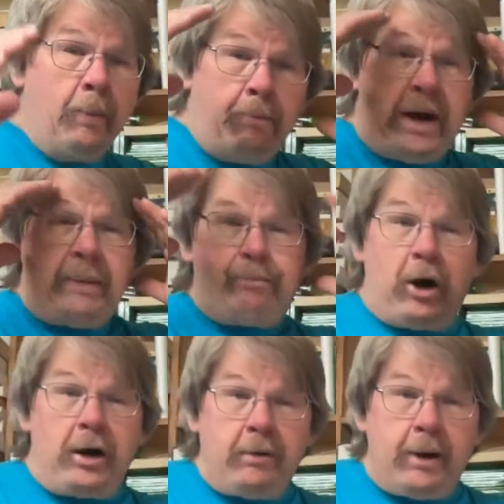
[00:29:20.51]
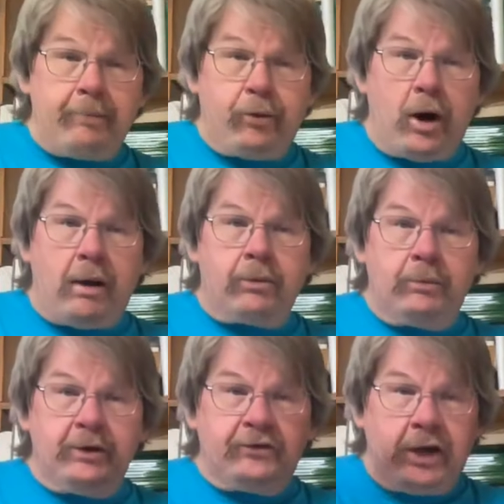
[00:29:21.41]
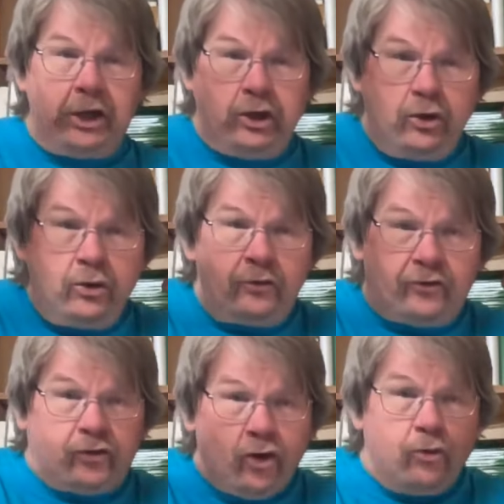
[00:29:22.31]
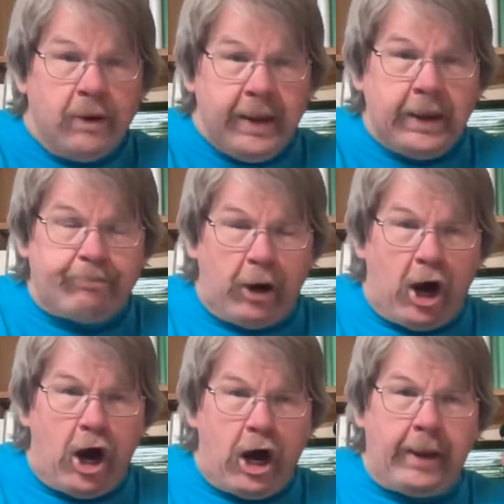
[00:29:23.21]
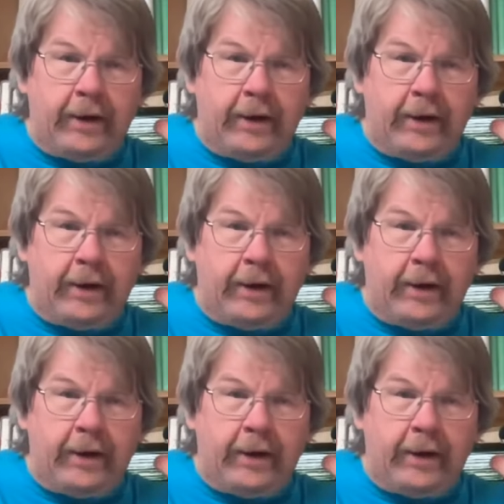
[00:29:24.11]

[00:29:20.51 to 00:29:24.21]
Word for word: My part of my problem is I use too many pawns.